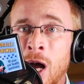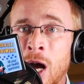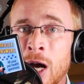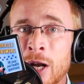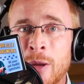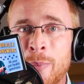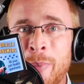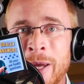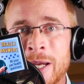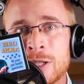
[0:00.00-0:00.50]
and
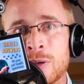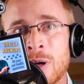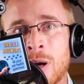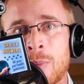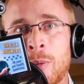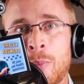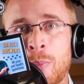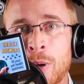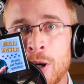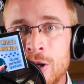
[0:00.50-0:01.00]
I picked her
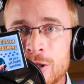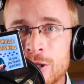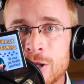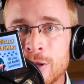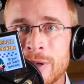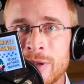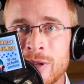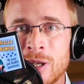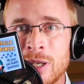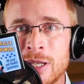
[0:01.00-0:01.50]
up and put
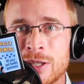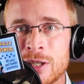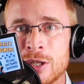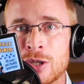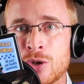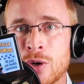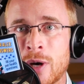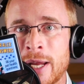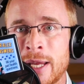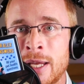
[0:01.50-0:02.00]
her in the litter
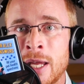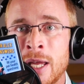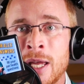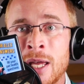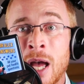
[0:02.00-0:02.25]
tray.